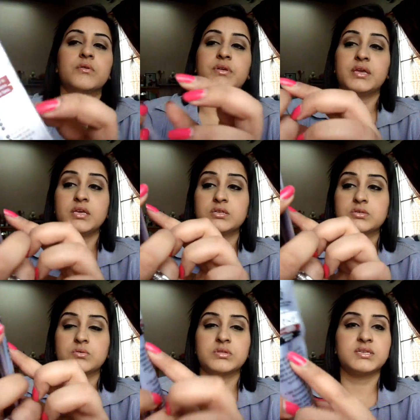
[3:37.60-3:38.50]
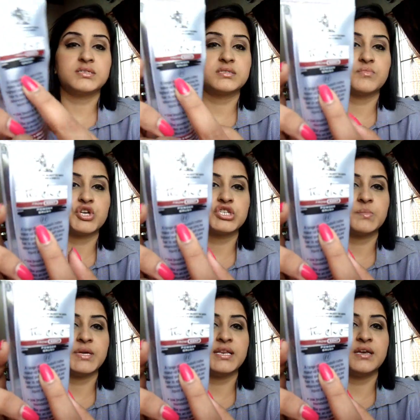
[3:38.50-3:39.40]
Okay, so this is brush
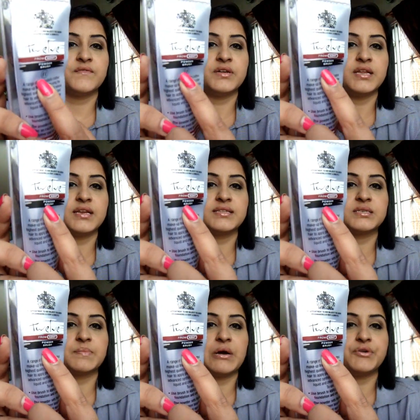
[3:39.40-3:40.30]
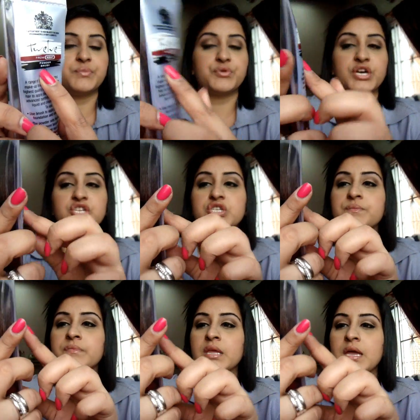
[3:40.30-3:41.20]
number 11, and it's a powder brush,
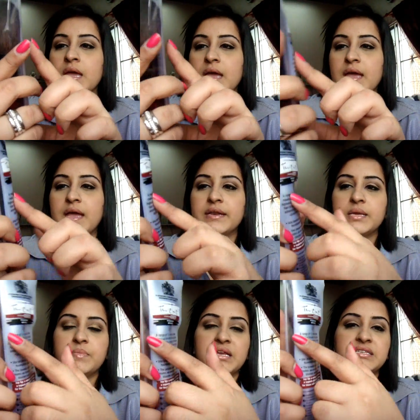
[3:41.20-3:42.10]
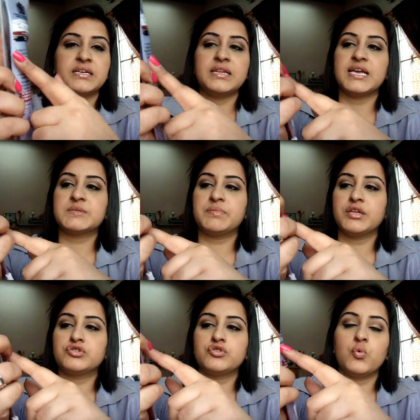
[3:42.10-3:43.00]
and it basically
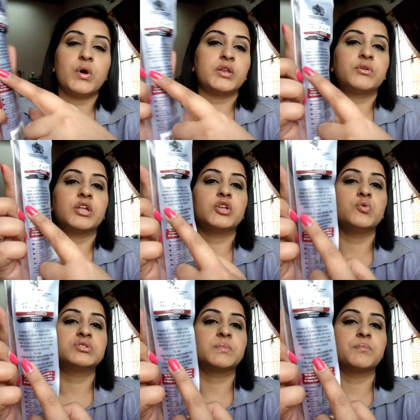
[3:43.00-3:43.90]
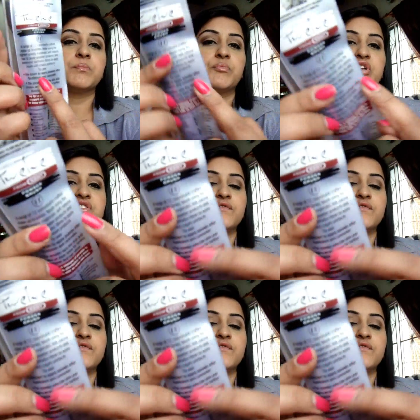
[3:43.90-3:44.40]
explains to you what you can use the brush